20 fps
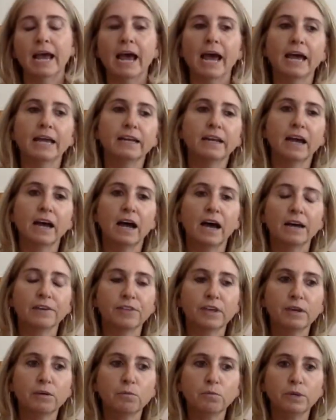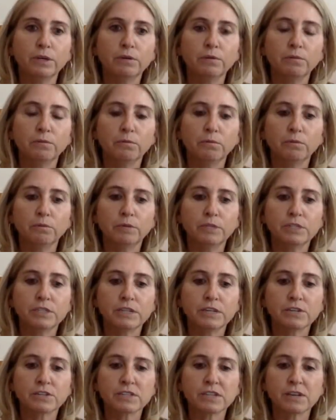And I think we
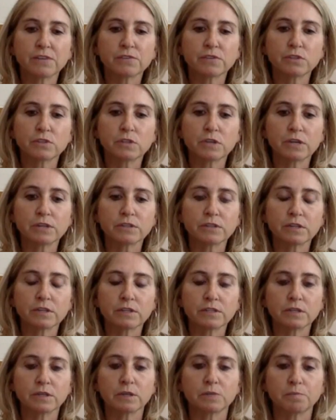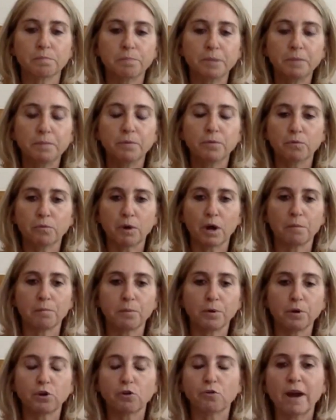see ourselves as a people, a
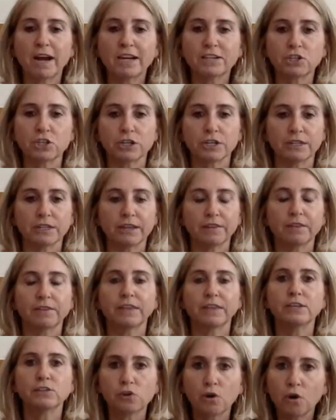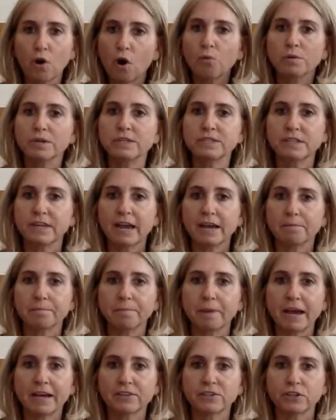progression, that things are always get
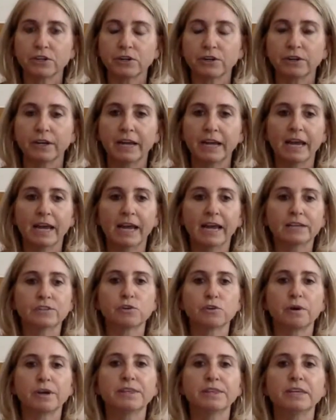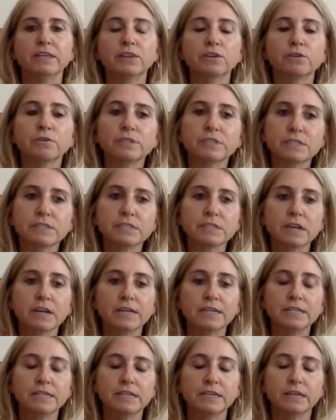better. So I think there is this
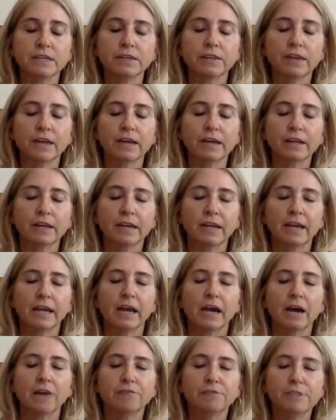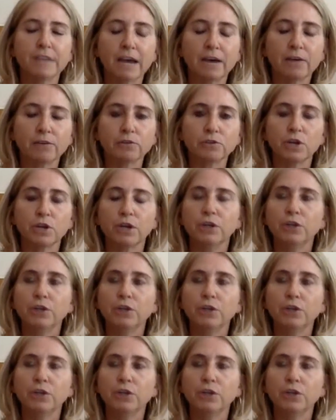idea that of doubt.